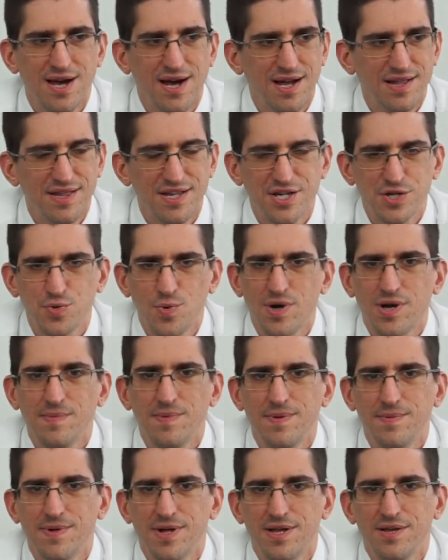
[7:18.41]
and there's 20
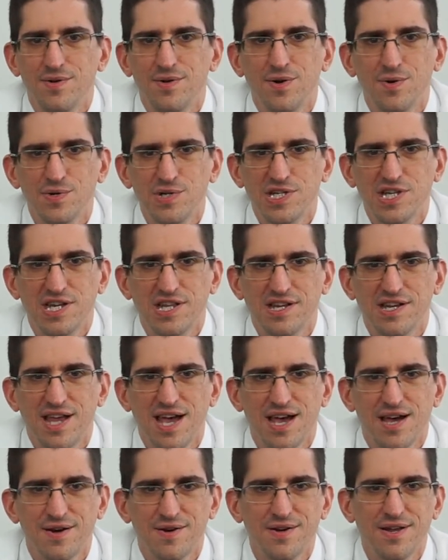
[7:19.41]
people that you know sitting
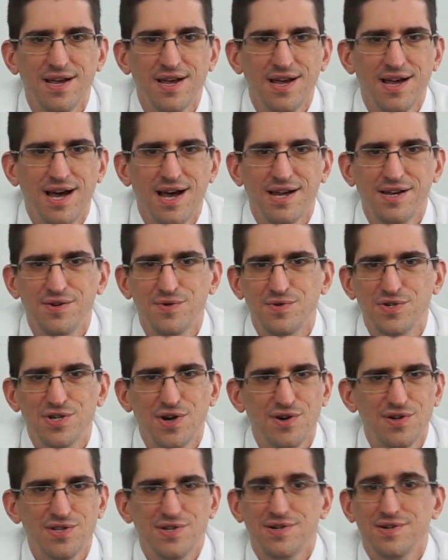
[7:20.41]
down and you
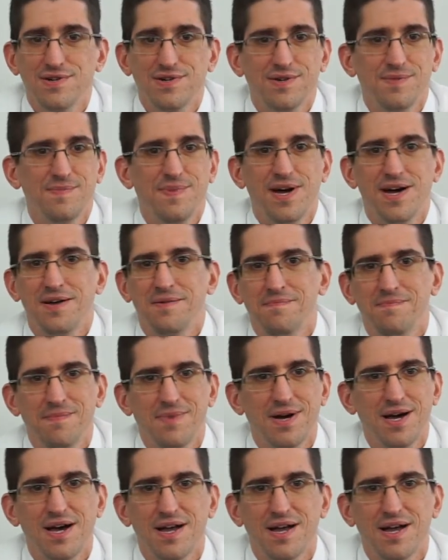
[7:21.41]
start talking about,